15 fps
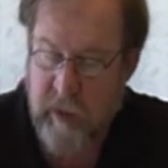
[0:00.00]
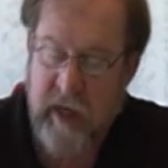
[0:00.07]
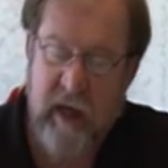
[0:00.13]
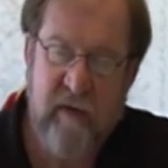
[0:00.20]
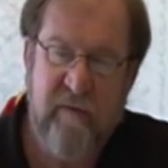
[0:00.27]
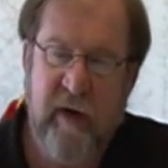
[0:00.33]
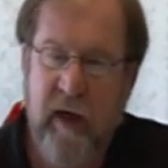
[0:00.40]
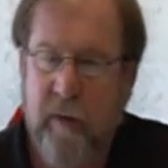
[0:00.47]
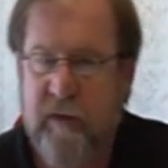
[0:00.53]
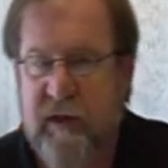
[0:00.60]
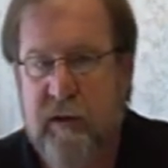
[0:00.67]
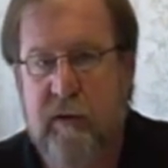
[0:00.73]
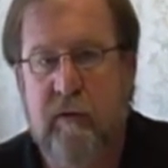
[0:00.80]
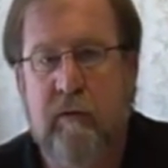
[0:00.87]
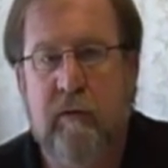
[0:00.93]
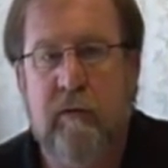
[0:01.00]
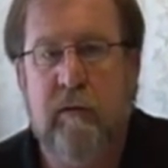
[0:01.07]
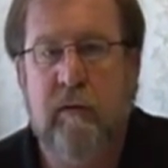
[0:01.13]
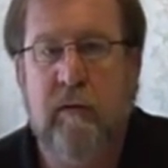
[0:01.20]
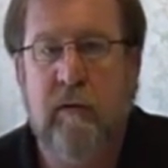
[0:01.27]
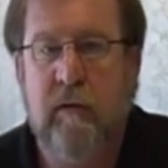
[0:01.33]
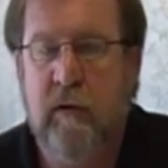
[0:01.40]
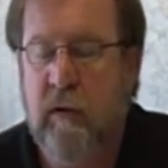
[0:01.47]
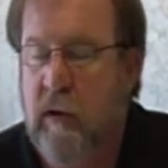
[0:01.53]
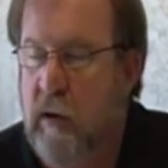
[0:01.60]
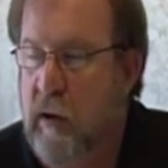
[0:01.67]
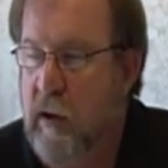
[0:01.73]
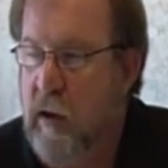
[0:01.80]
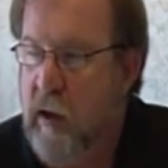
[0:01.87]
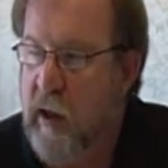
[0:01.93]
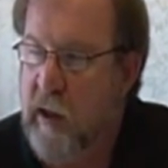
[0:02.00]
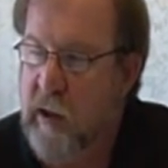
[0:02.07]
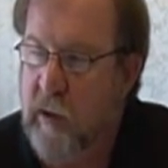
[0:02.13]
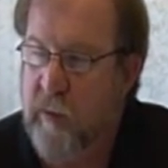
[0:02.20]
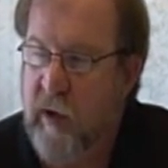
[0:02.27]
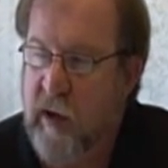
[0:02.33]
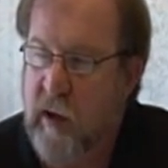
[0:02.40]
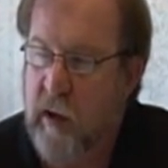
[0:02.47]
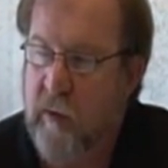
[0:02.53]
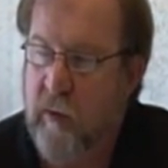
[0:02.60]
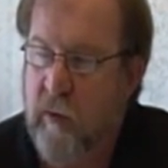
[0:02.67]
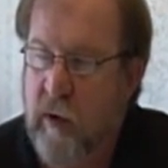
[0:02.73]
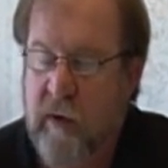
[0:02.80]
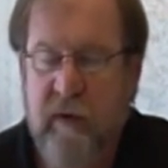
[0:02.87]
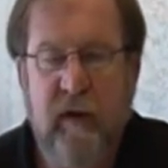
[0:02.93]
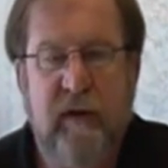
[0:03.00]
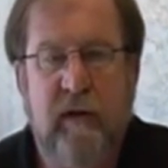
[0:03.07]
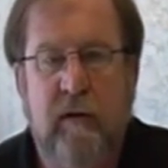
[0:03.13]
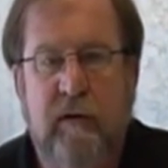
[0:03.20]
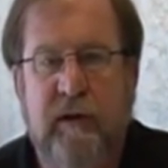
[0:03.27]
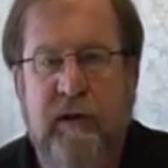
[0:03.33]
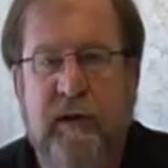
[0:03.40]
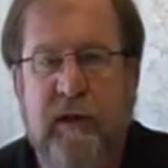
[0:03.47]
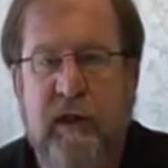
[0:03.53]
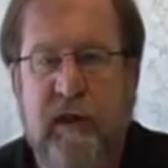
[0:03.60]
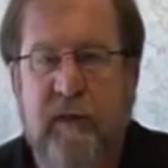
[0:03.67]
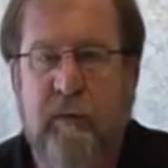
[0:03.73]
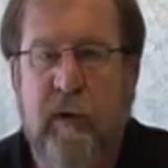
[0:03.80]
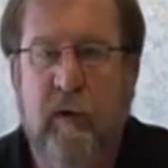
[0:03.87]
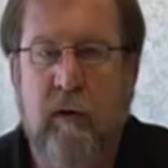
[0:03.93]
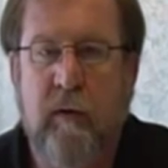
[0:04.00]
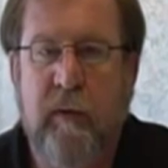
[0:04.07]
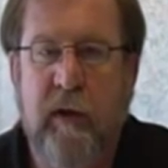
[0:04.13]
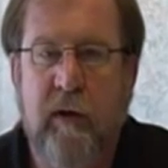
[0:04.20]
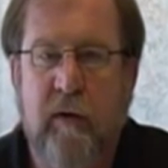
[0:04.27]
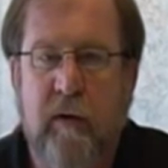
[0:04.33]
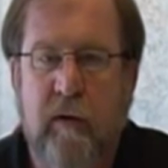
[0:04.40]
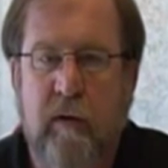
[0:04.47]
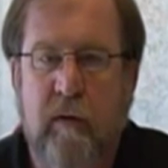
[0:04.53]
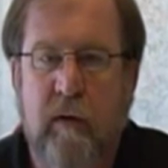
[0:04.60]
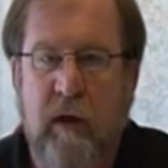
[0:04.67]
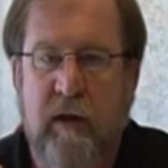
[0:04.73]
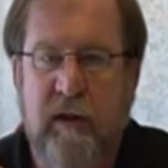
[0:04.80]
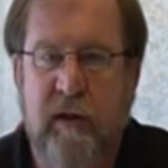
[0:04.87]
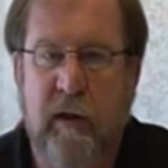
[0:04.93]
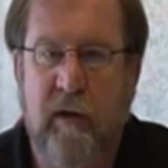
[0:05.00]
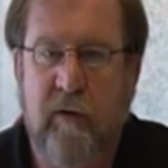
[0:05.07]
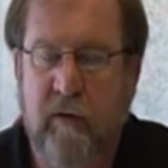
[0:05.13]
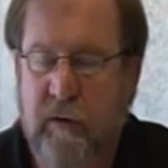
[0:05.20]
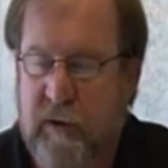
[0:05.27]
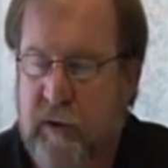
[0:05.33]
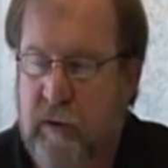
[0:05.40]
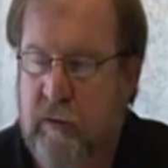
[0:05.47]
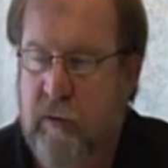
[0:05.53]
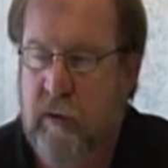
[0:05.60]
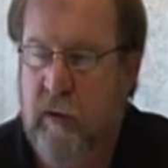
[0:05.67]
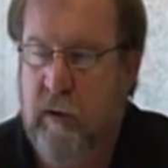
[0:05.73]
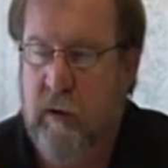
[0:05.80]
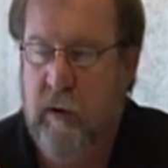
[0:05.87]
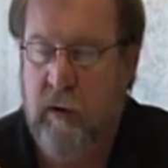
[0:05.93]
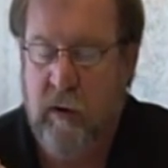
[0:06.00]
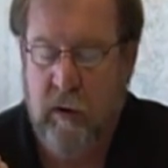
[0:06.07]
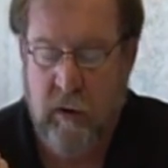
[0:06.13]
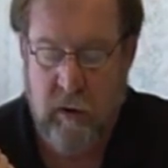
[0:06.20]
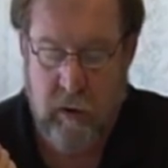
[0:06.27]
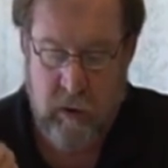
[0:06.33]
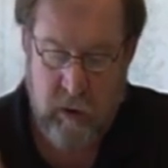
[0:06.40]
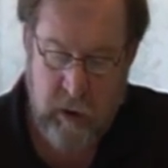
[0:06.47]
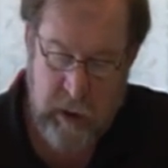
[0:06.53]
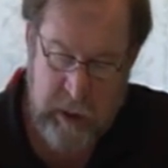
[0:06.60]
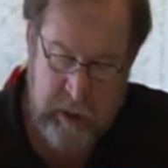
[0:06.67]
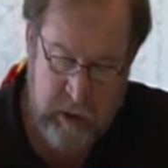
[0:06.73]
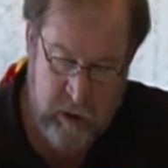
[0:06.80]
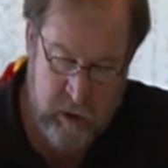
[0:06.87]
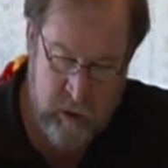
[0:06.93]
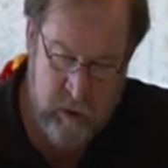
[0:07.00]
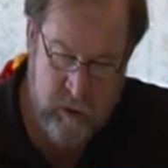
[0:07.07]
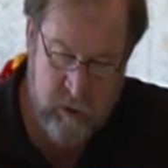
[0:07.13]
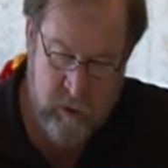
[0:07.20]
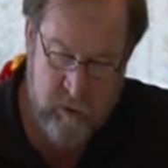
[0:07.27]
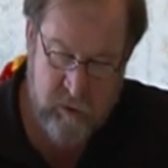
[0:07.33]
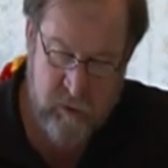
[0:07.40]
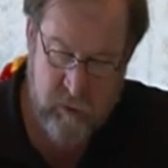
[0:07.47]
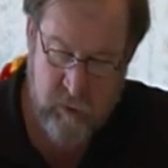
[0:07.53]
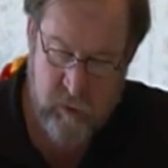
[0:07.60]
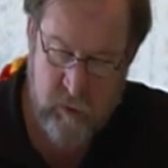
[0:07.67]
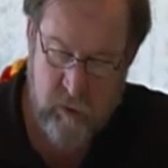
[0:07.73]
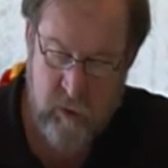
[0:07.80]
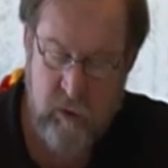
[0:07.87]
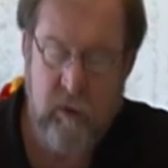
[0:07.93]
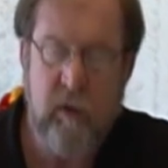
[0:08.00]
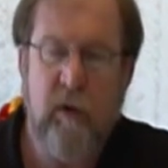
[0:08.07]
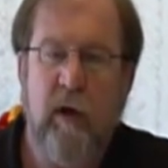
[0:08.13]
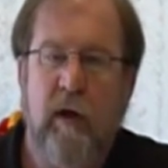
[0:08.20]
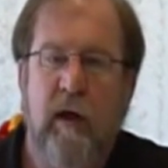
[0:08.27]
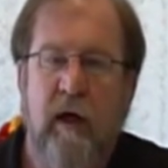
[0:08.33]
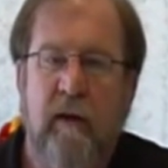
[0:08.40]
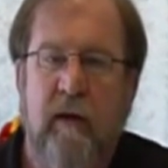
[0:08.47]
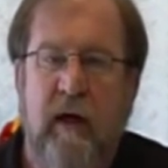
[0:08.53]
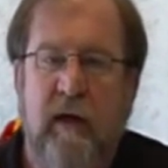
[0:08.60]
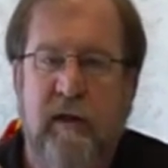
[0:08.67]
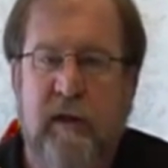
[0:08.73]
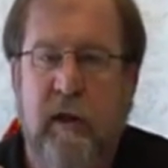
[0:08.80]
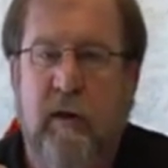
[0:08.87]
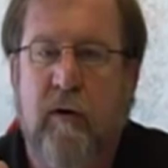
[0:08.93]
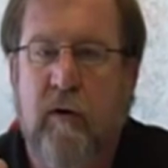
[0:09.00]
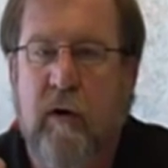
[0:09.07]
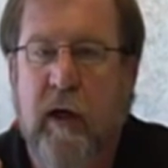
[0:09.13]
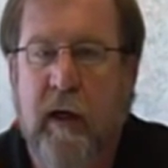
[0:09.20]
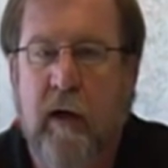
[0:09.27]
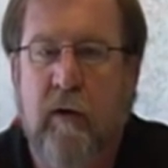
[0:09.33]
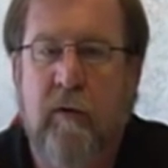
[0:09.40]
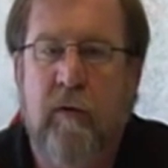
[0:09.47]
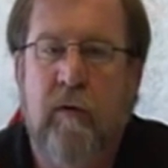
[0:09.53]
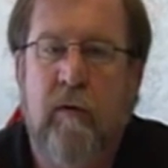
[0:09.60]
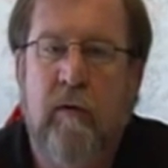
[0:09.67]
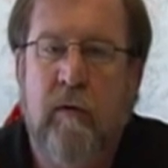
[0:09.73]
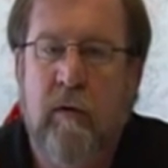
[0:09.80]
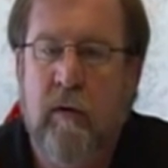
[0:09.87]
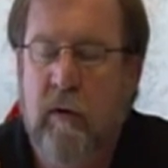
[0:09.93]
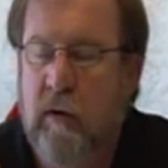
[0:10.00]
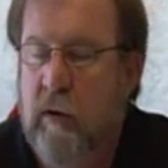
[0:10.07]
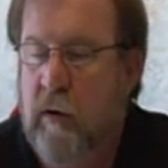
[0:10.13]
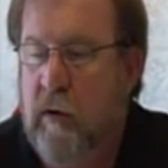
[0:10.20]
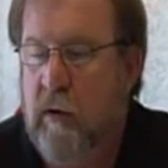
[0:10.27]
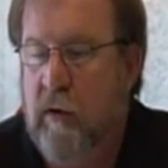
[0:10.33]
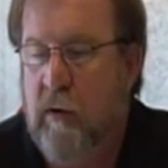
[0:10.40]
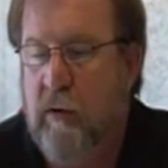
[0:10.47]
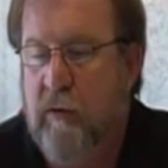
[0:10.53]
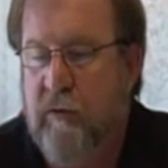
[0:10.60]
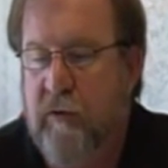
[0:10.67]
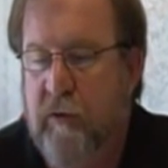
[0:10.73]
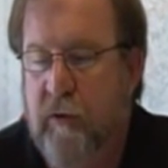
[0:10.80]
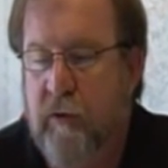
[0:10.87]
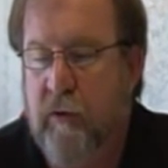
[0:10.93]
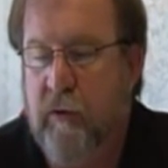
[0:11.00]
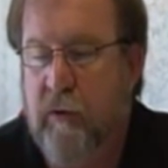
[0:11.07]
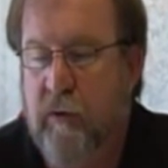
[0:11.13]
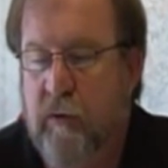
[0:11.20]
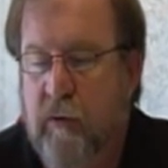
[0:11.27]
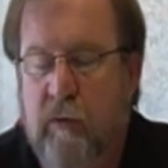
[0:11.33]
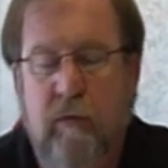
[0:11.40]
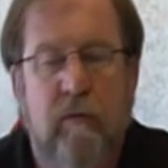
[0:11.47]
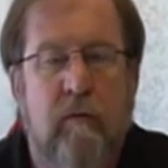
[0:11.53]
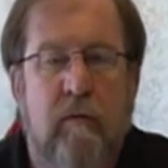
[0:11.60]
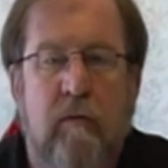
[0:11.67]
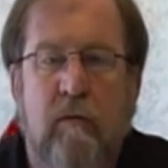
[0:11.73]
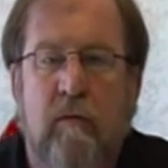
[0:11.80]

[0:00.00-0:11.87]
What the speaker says: go to Mad Vapes and you pick up one of these little 6mm extenders, and you cut that sucker down to,